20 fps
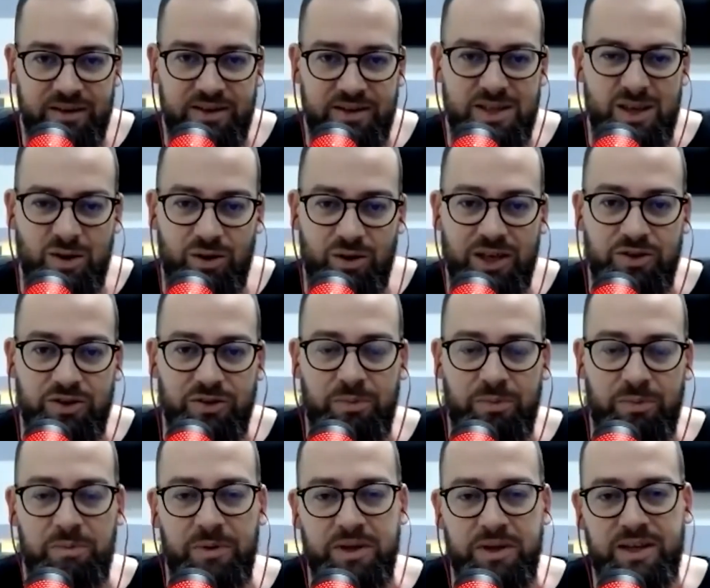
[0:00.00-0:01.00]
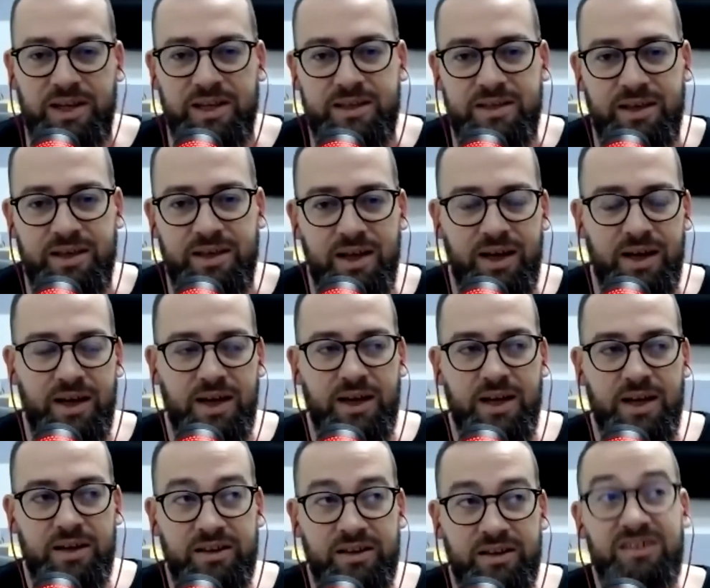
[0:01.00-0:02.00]
so a lot of people that
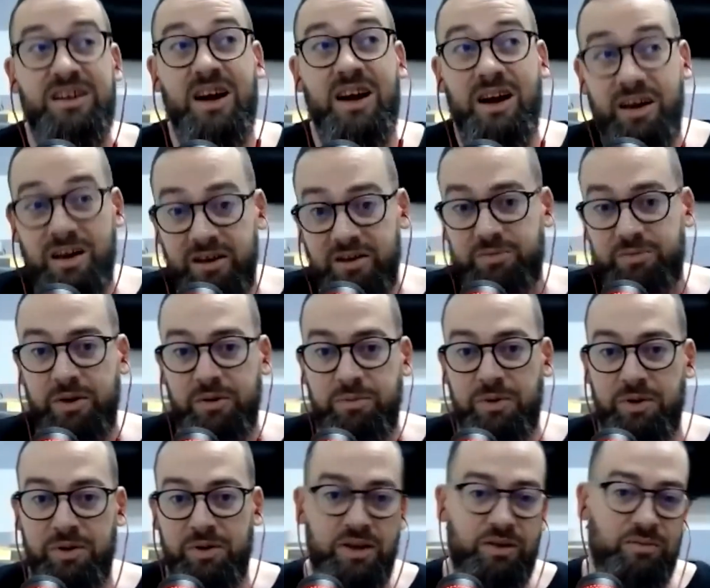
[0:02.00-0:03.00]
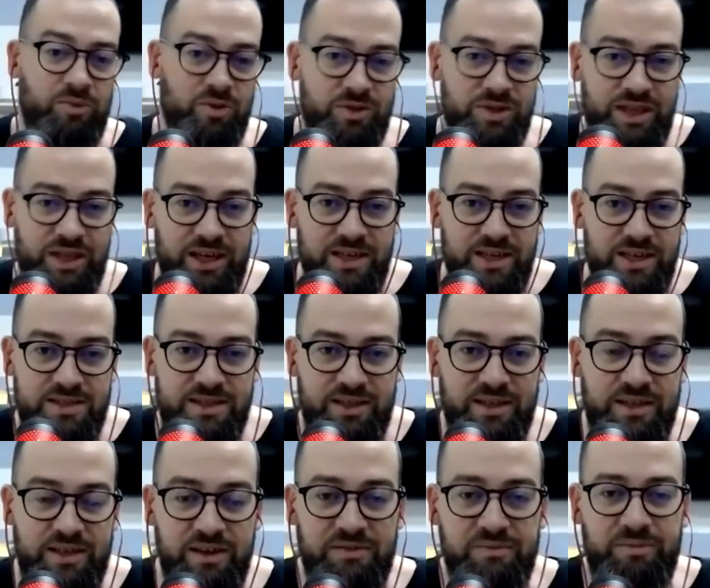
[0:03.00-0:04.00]
younger people in most cases that
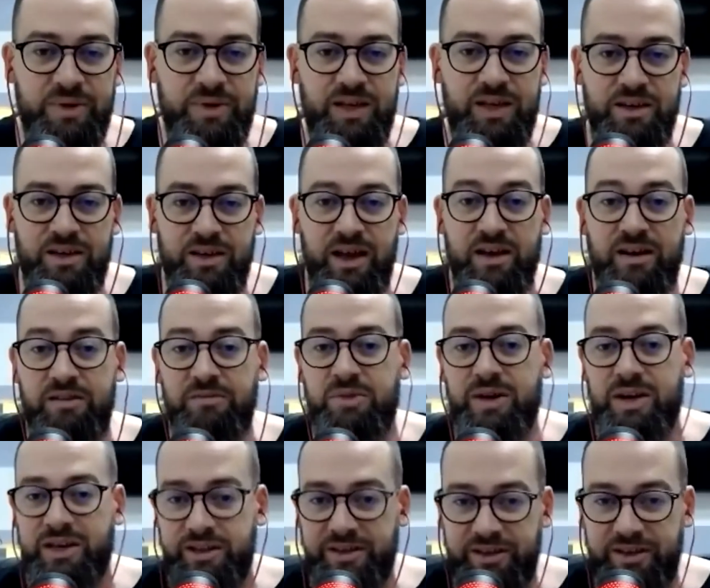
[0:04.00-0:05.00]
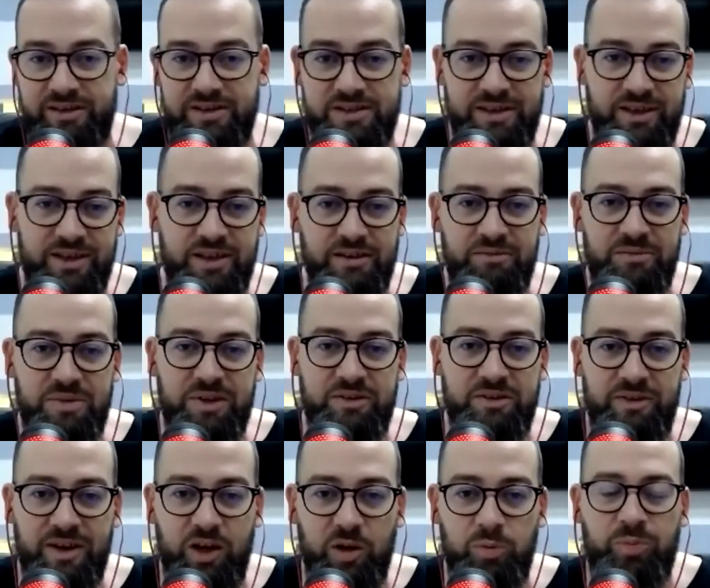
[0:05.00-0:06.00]
have been younger marketeers that have been
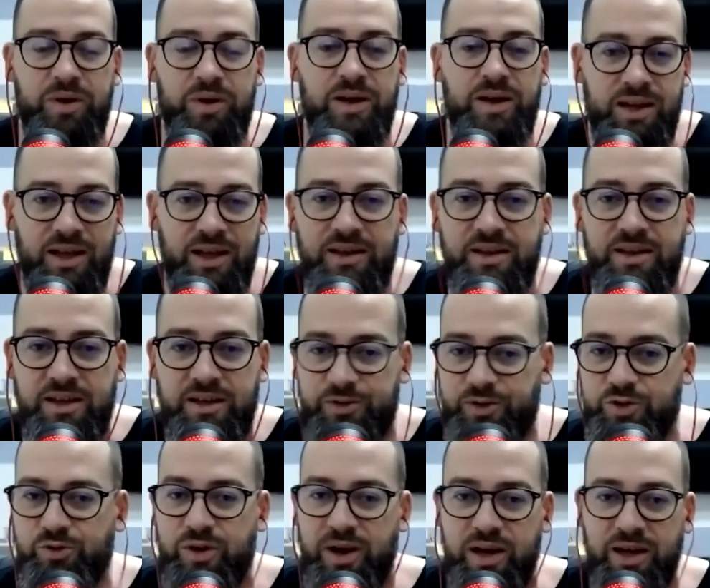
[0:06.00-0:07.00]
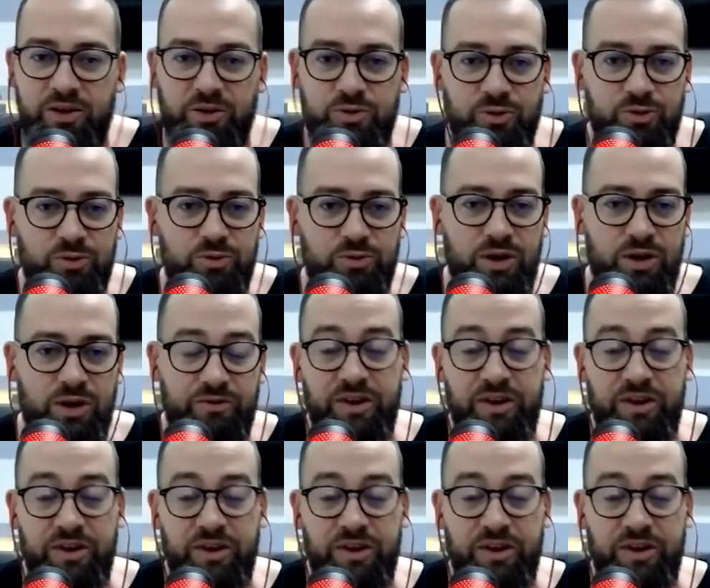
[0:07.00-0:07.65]
developing linkedin trying to